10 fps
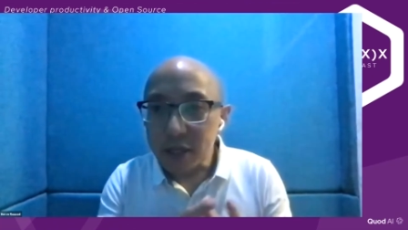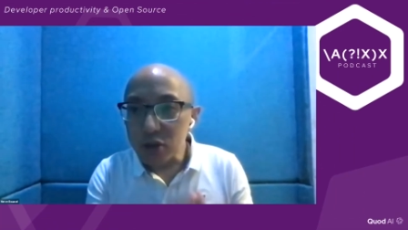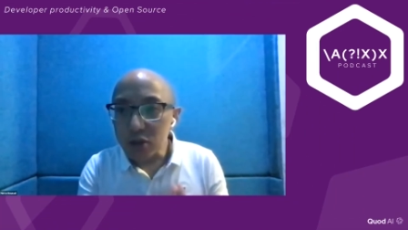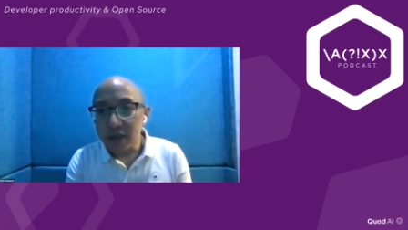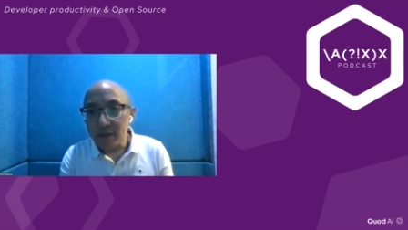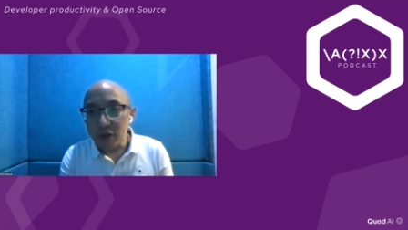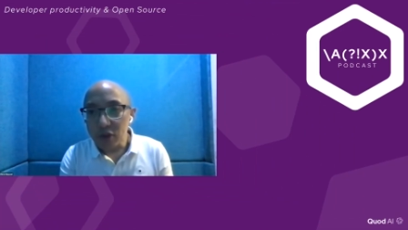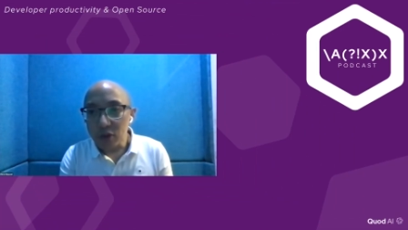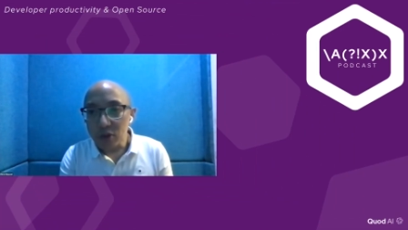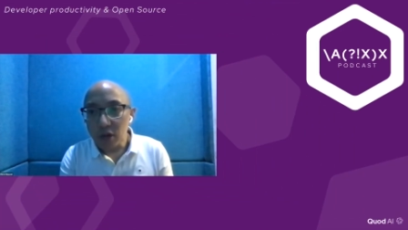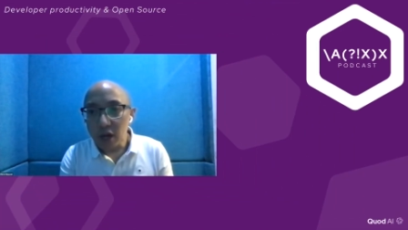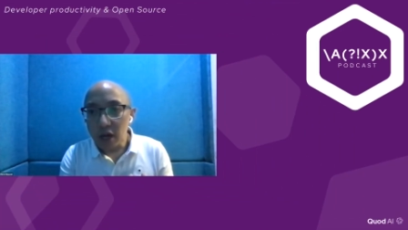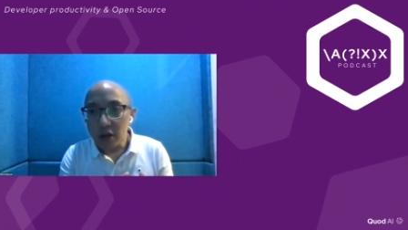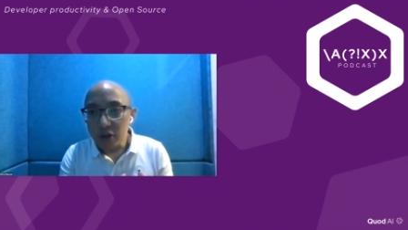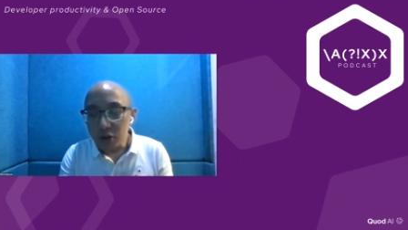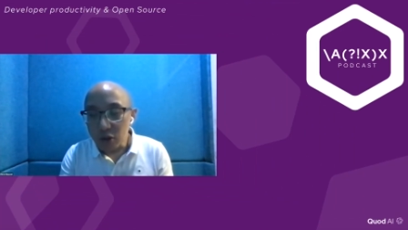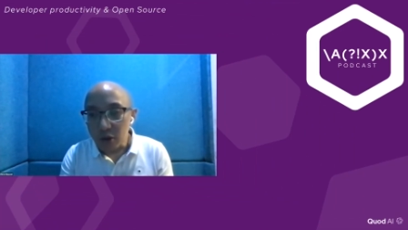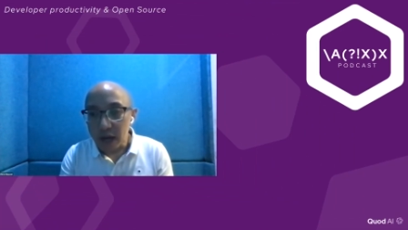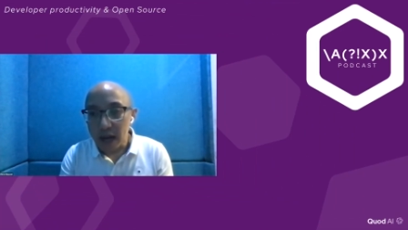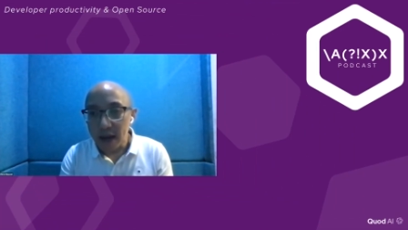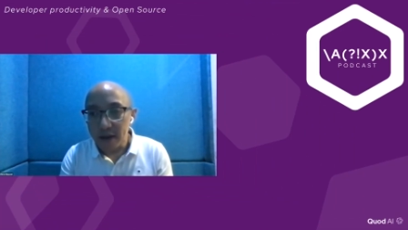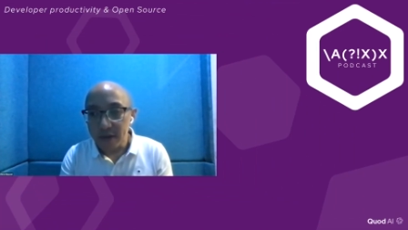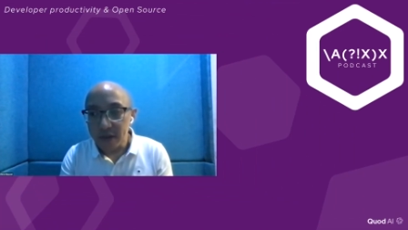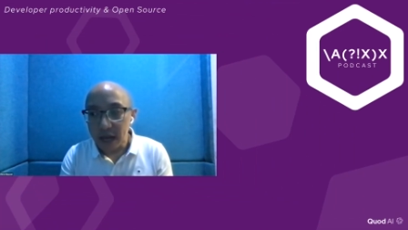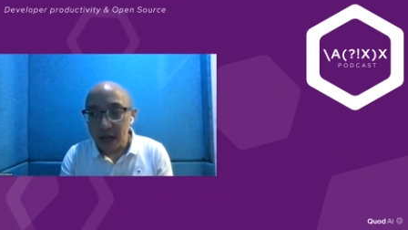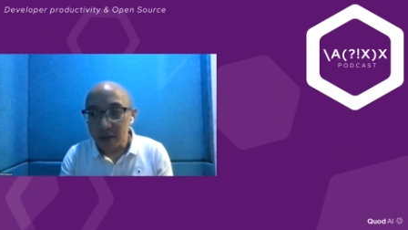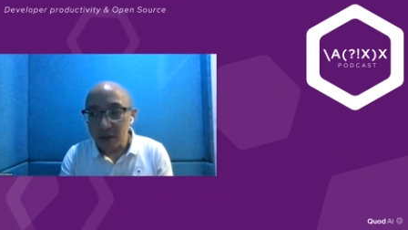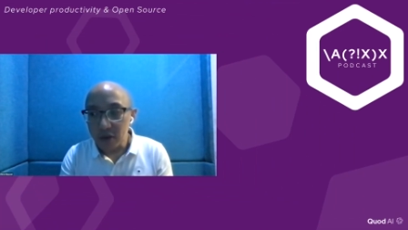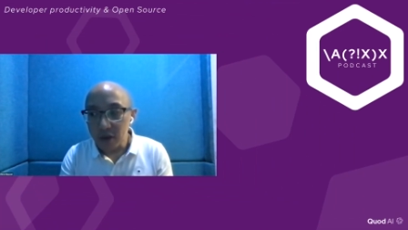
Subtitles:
by choosing Vue, you don't have that